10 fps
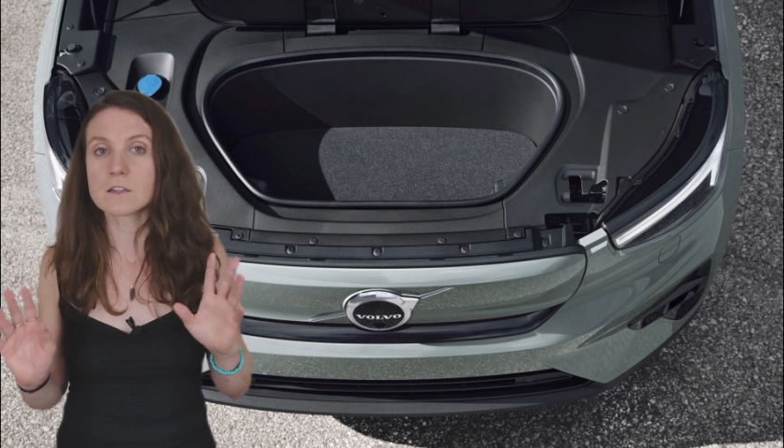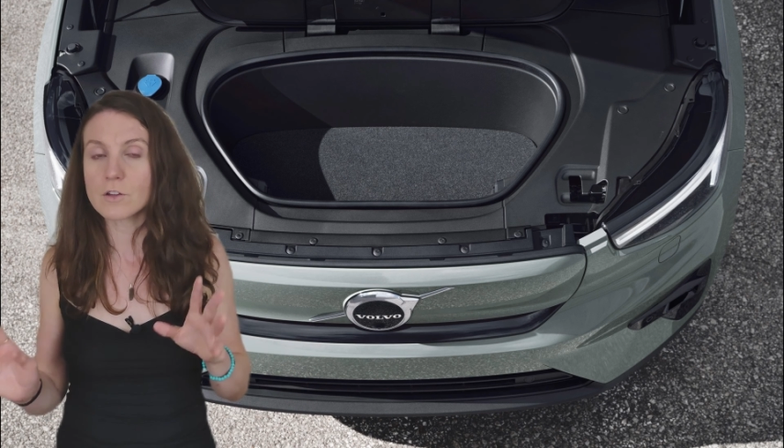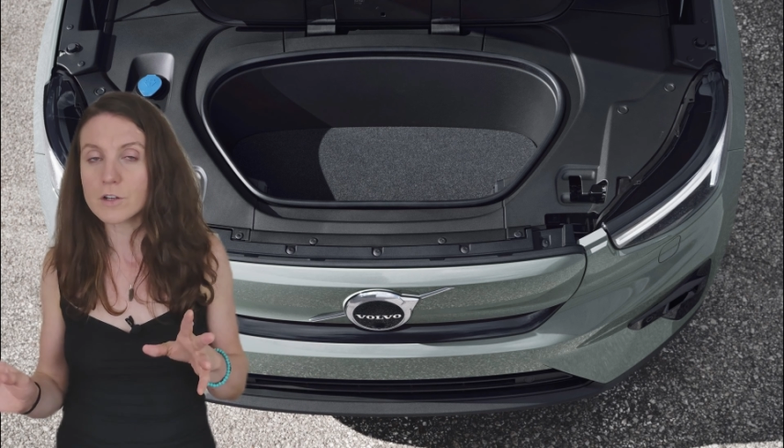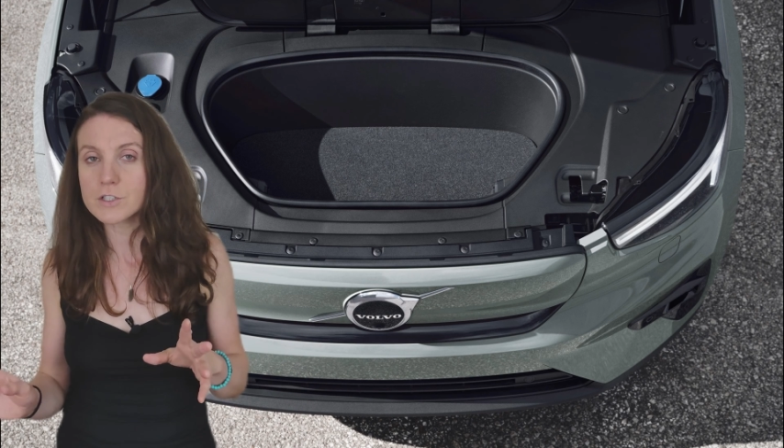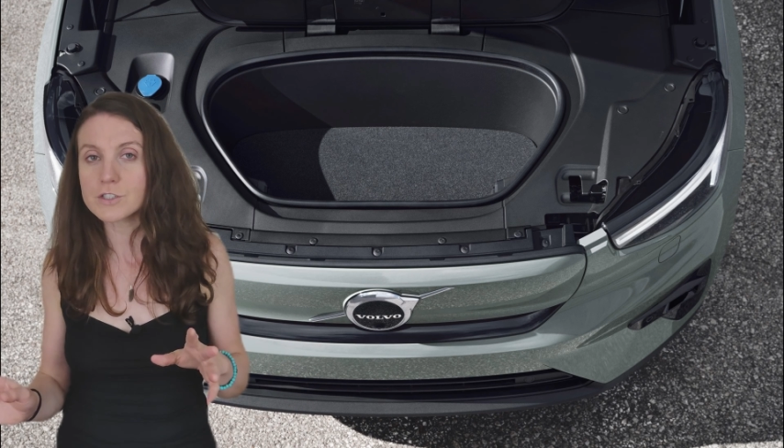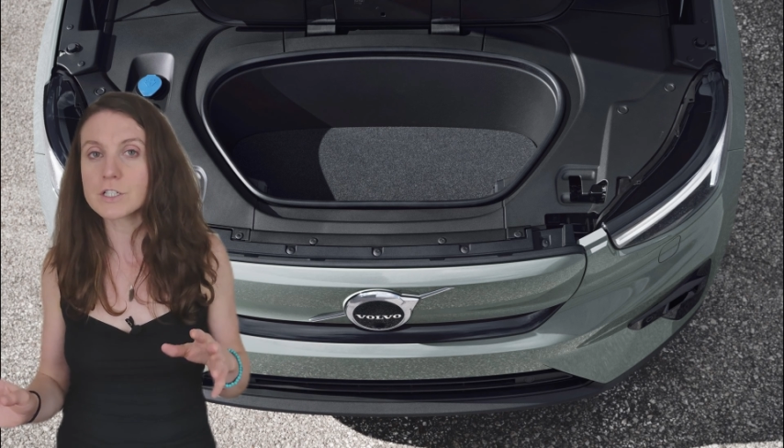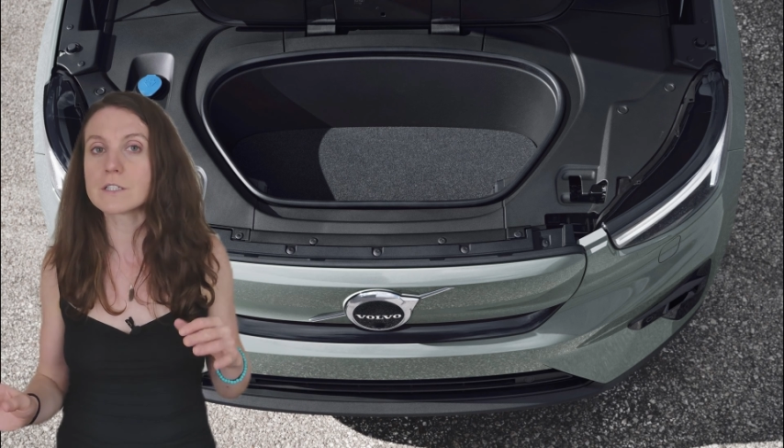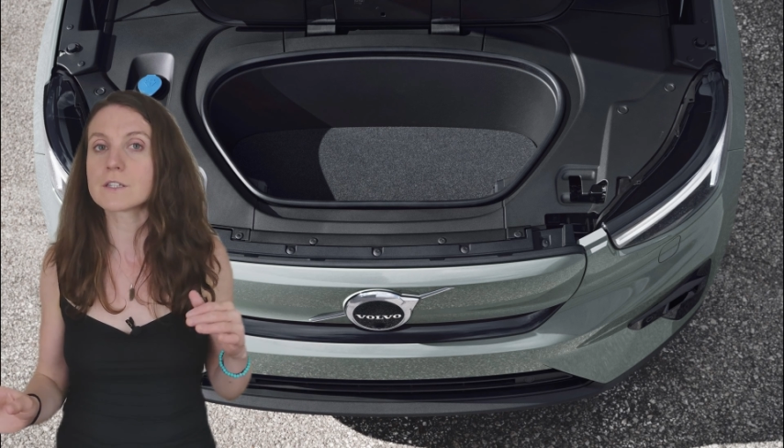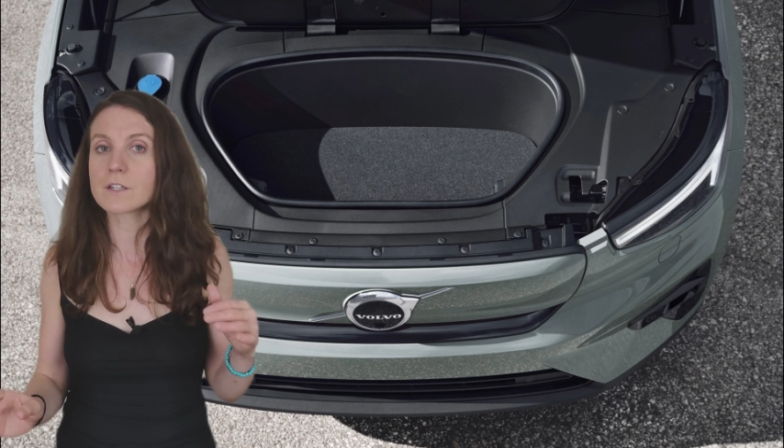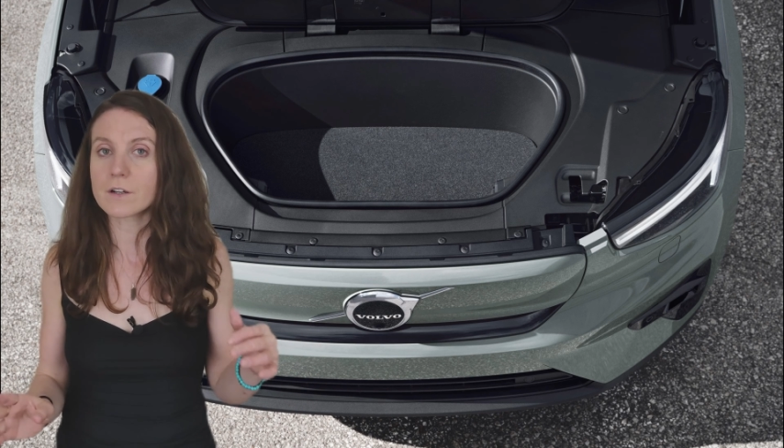
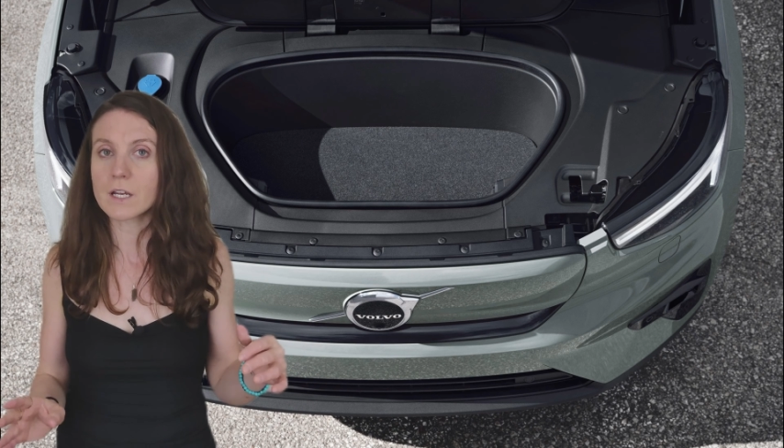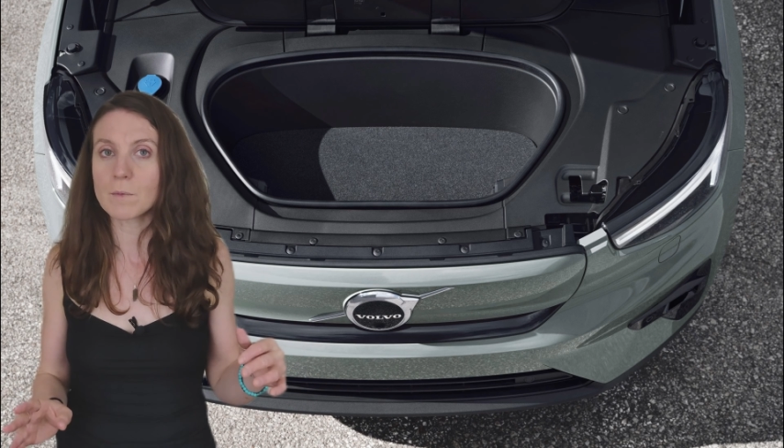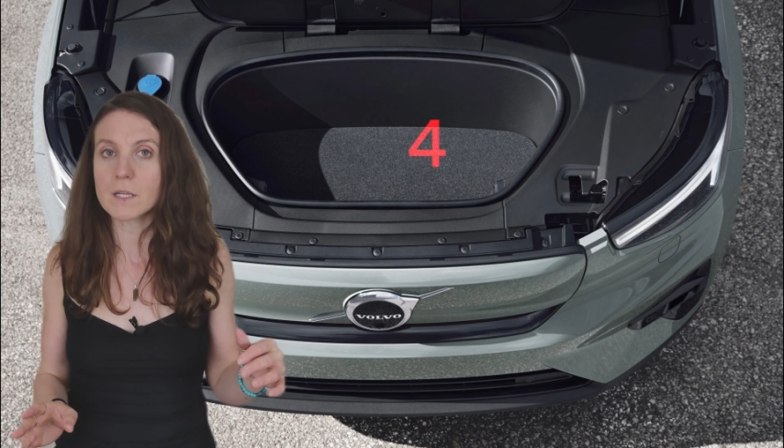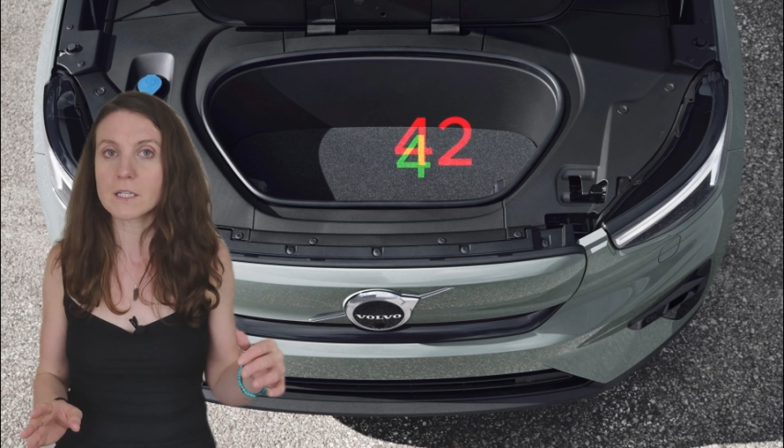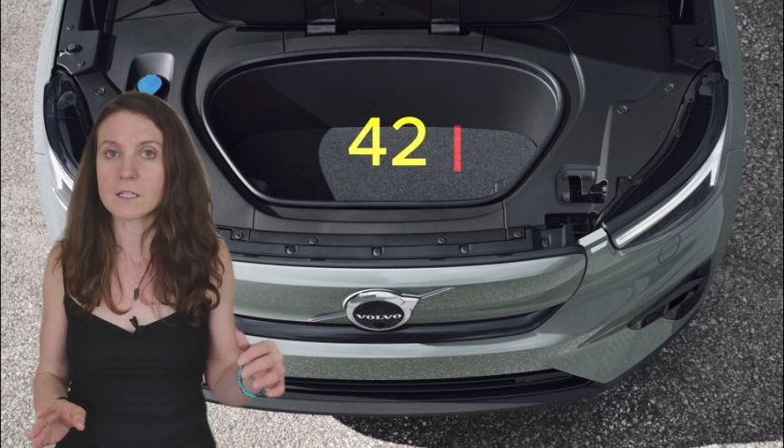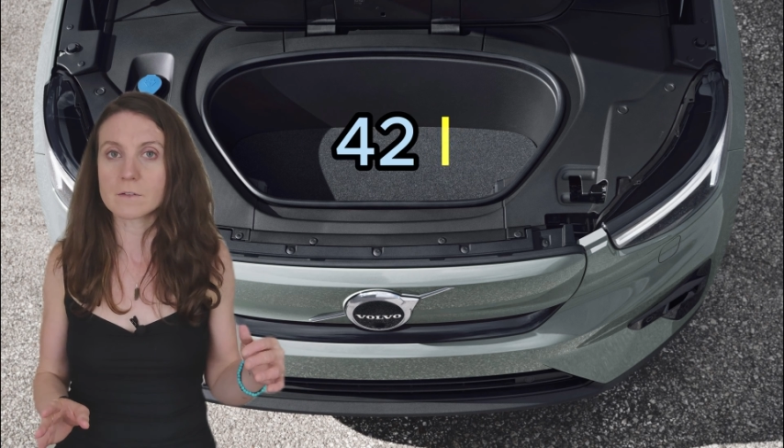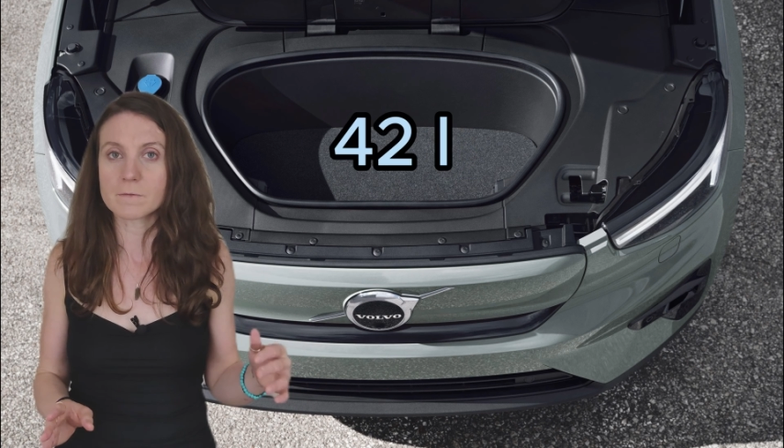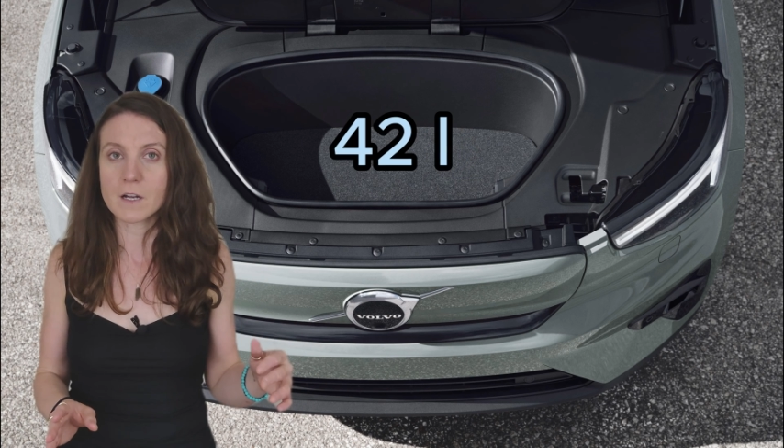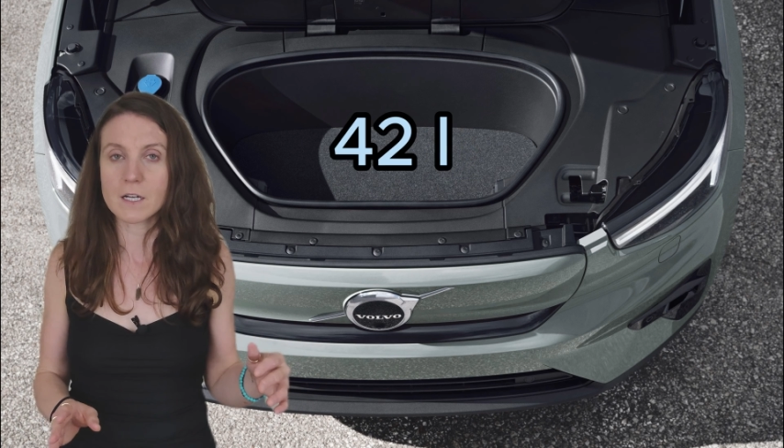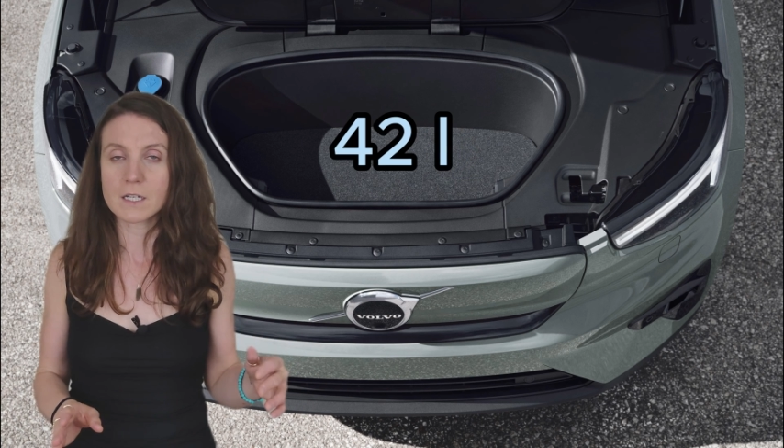larger 31-liter
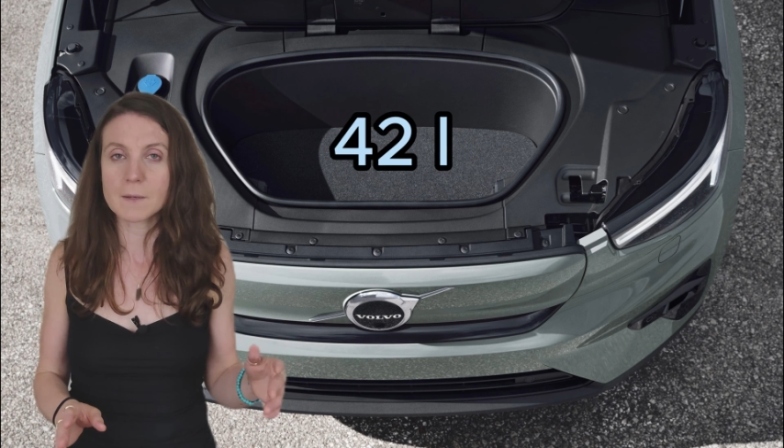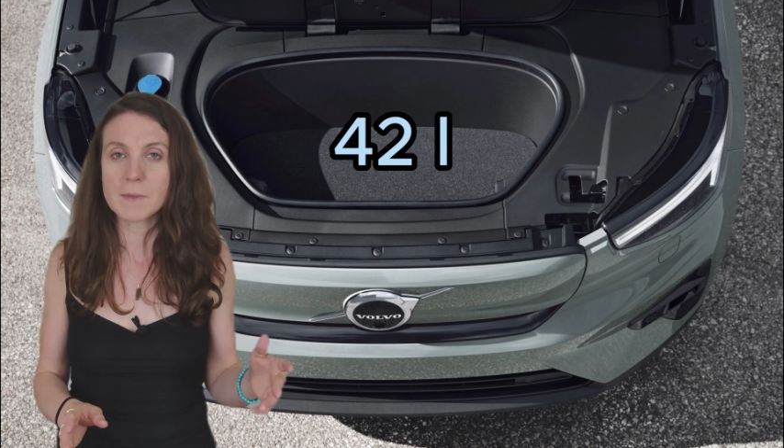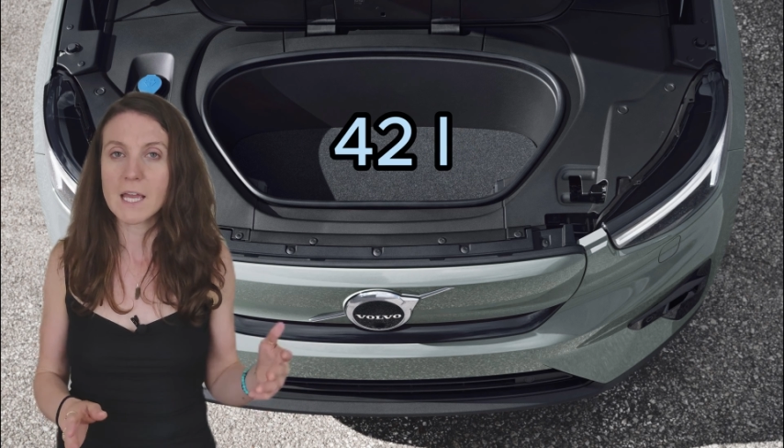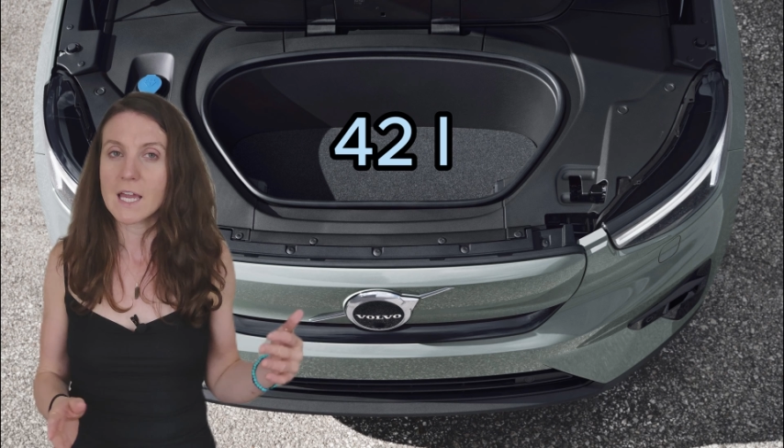frunk,